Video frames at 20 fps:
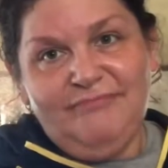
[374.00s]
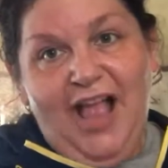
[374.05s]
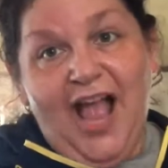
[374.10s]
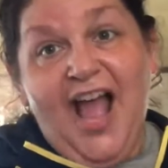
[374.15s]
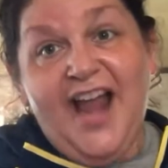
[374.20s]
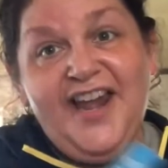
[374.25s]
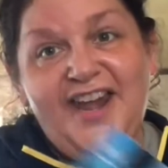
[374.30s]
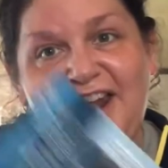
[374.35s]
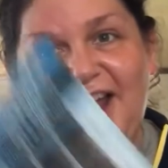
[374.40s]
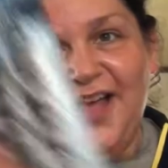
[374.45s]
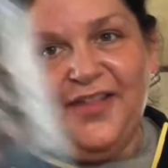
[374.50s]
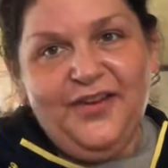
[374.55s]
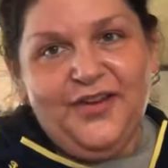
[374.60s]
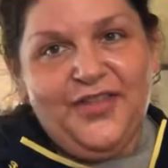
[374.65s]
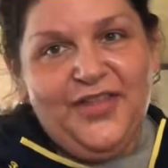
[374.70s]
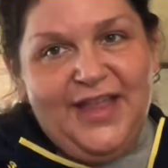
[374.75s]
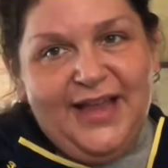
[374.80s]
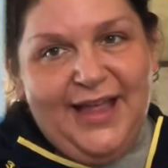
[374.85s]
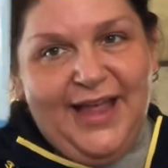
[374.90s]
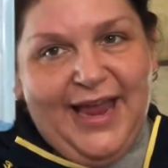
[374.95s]
Another
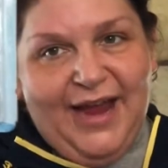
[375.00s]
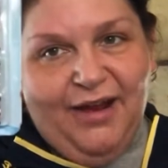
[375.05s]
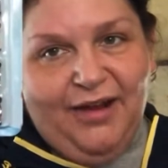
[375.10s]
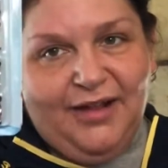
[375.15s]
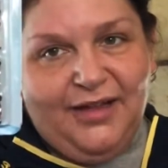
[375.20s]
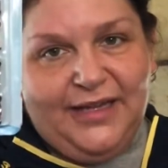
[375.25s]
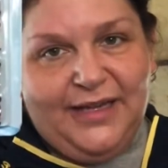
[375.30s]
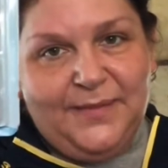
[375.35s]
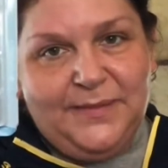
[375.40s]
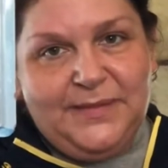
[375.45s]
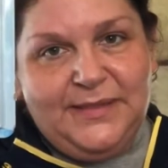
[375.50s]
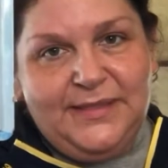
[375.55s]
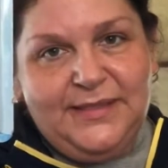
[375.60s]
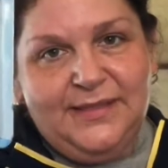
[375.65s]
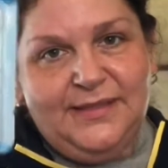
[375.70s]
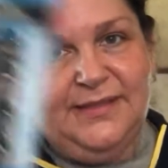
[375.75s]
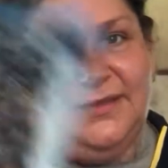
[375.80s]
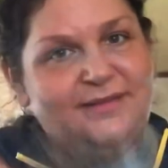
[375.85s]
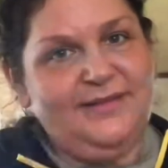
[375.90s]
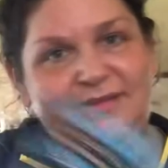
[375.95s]
thing of hair clips.
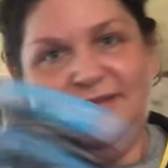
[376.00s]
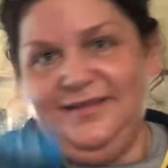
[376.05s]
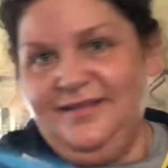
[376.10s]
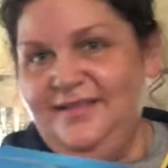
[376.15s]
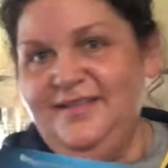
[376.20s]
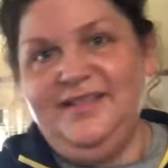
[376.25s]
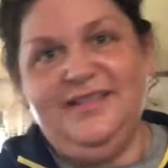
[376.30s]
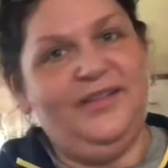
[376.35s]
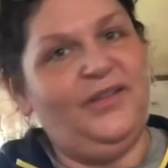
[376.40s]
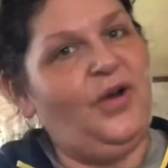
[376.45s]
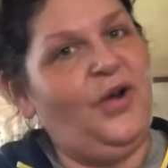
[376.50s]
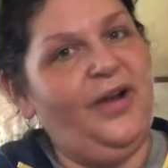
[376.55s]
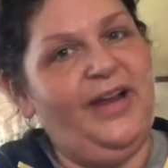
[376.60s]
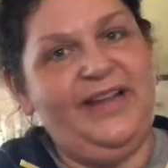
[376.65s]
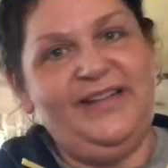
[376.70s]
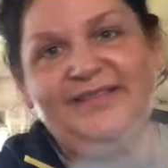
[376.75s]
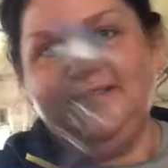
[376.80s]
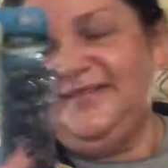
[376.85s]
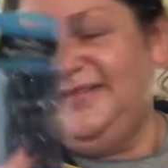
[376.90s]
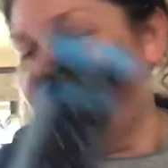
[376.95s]

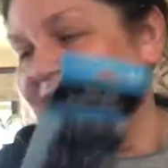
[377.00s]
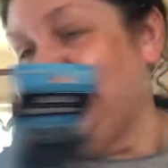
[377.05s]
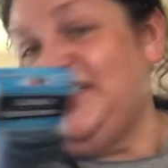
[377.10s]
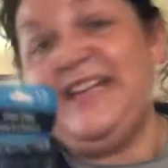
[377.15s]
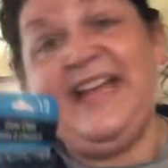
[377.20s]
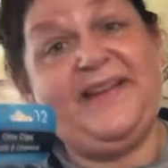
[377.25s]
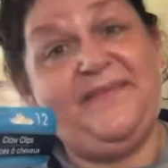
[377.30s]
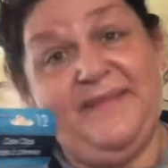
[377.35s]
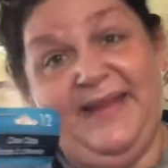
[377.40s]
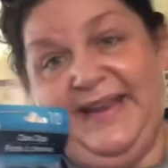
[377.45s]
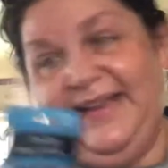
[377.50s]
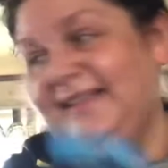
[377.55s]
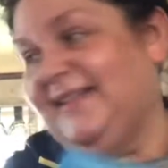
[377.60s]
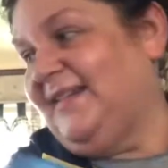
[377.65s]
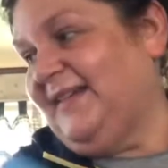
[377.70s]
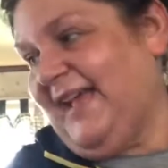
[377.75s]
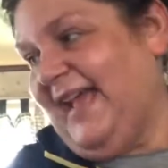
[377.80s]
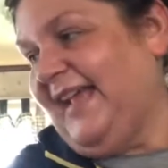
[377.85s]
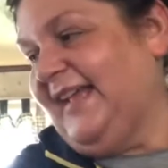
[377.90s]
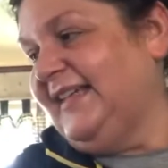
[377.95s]
Lori, you're dead meat.
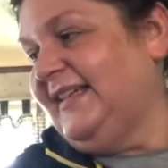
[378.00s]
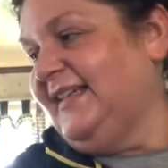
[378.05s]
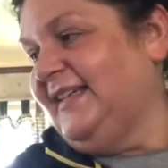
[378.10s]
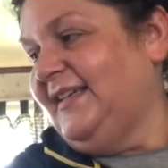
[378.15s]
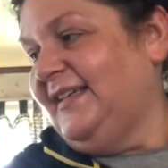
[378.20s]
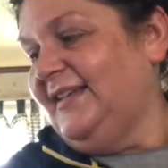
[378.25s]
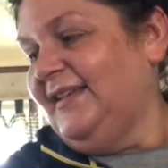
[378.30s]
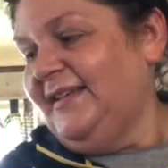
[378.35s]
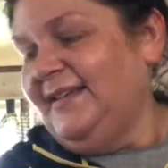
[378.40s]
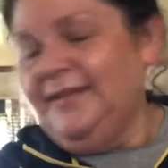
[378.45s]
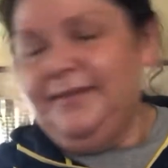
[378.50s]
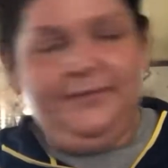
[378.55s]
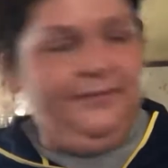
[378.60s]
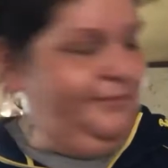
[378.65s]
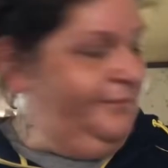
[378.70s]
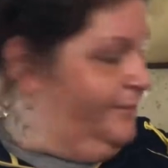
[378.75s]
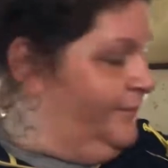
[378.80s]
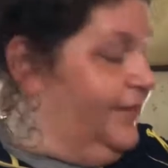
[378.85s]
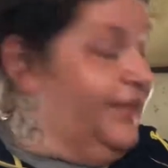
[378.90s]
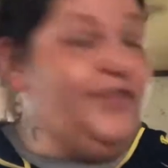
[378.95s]
Okay.
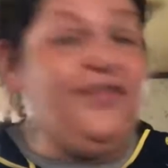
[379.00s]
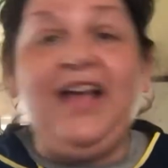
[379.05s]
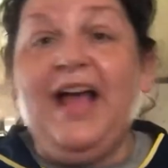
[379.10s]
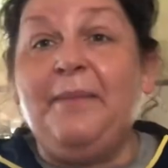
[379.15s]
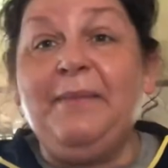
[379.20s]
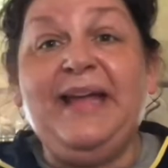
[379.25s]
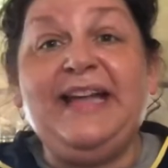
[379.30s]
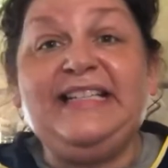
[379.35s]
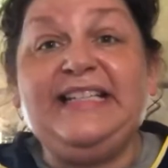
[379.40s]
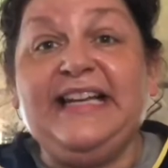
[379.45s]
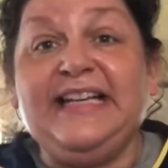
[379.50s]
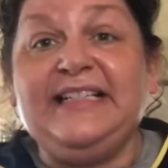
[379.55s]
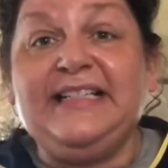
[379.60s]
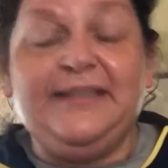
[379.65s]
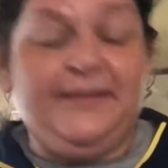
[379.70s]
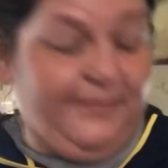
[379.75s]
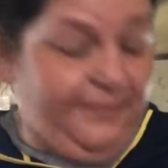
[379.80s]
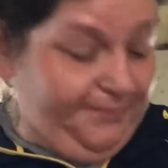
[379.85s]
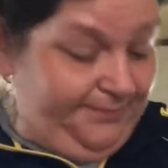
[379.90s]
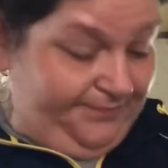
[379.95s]
You've got me
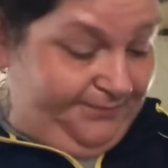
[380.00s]
addicted.